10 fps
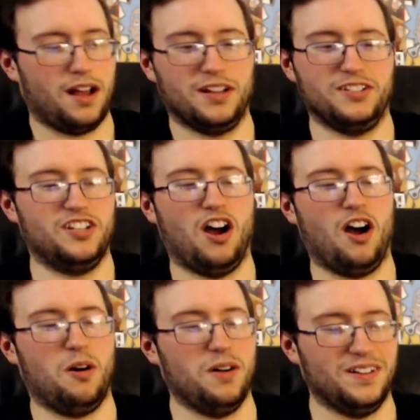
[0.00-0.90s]

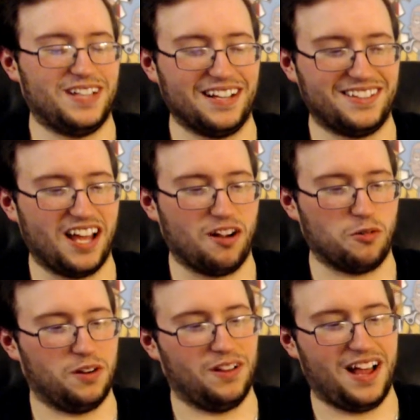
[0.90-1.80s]
No, that's not a
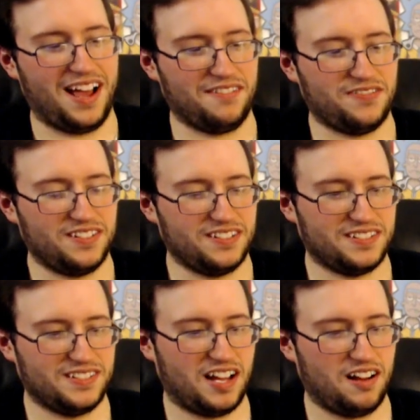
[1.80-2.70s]
real laugh.
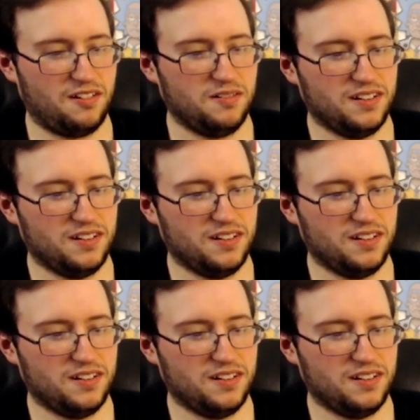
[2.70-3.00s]
No.